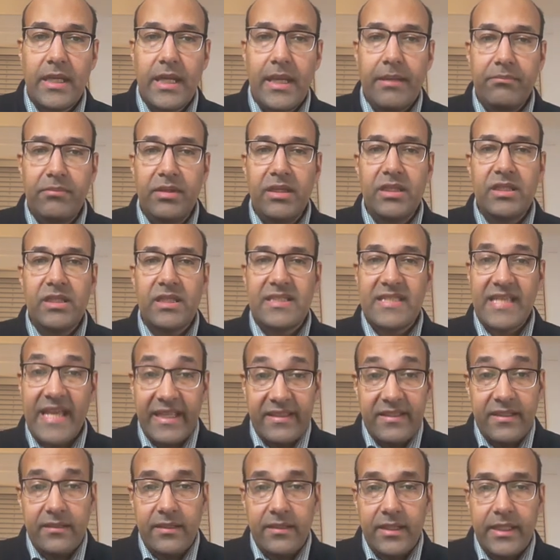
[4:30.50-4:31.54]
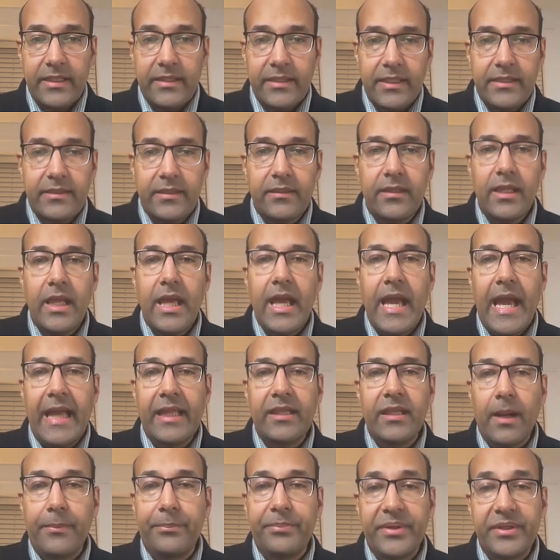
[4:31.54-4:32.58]
mean it's hidden in Latin, and
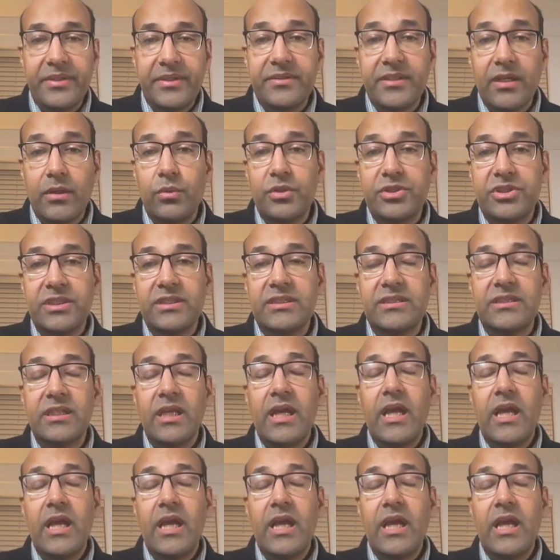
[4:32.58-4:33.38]
aperta, which is